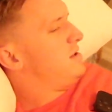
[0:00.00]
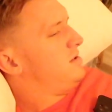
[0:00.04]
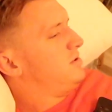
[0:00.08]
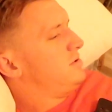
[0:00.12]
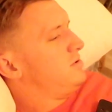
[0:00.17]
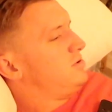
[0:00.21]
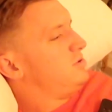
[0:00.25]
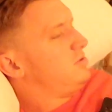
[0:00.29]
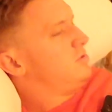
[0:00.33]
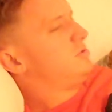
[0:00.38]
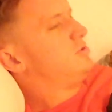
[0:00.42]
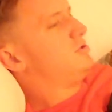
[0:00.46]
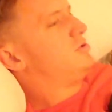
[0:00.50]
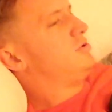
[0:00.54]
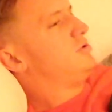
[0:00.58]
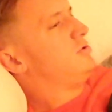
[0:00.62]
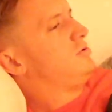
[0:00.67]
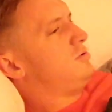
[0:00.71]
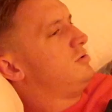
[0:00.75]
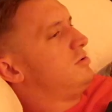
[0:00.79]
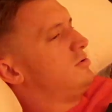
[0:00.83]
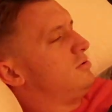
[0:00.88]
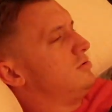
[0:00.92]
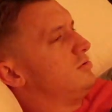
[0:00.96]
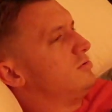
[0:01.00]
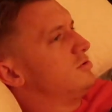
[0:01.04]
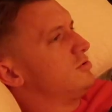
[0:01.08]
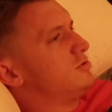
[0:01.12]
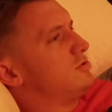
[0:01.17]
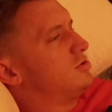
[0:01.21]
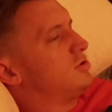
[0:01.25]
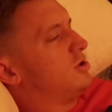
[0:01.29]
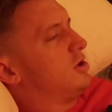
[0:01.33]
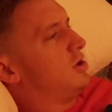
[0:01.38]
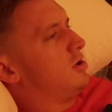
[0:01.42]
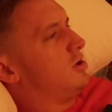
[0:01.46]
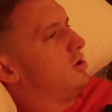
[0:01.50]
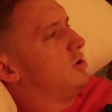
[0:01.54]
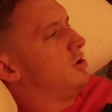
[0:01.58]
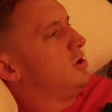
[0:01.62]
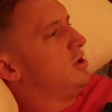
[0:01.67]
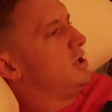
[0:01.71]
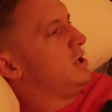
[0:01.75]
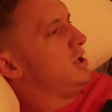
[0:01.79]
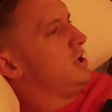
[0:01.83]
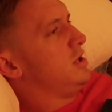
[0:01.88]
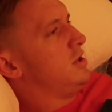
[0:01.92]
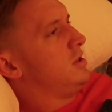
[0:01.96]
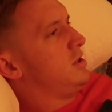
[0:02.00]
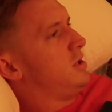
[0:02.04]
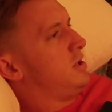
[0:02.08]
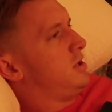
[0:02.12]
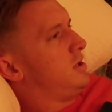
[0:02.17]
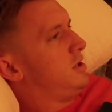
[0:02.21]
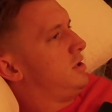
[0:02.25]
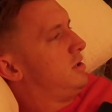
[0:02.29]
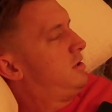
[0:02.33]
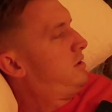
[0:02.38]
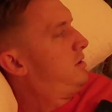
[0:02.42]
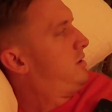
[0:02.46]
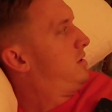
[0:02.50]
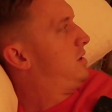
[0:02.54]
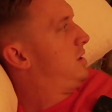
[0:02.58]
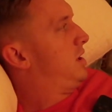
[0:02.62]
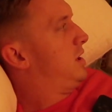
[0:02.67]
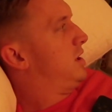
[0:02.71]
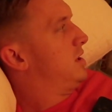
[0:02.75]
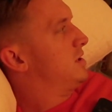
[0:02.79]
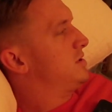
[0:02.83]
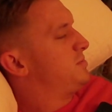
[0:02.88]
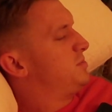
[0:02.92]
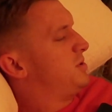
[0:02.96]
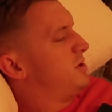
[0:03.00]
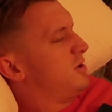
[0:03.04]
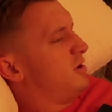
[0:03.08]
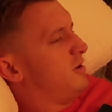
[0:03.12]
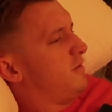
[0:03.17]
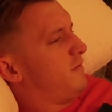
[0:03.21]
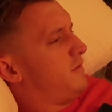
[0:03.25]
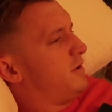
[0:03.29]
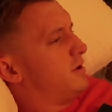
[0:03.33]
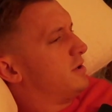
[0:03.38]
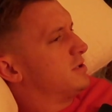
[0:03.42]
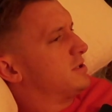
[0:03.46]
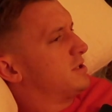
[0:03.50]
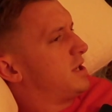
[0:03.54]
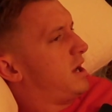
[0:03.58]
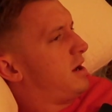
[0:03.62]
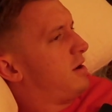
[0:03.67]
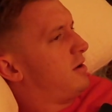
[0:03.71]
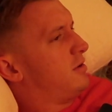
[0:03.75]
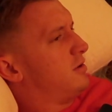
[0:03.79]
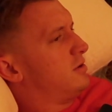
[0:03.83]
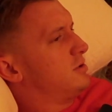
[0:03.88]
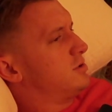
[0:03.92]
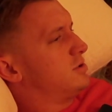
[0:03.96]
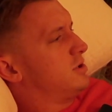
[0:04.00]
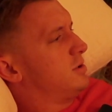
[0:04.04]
does your tooth start hurting and then it gets better and it falls out or